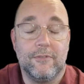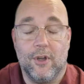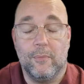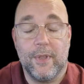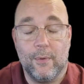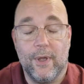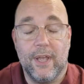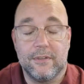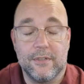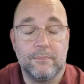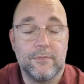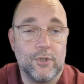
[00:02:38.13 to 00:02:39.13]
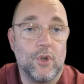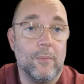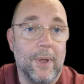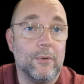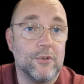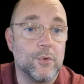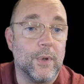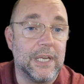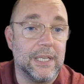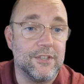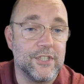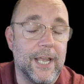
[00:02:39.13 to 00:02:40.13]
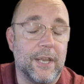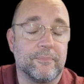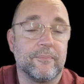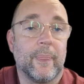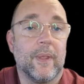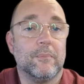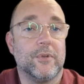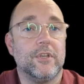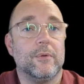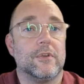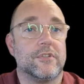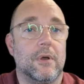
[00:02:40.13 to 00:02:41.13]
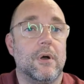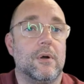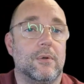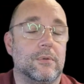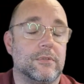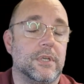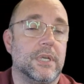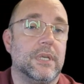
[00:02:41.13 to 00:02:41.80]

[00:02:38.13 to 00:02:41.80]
got to be aware to come out as quickly as you can. But you do also hold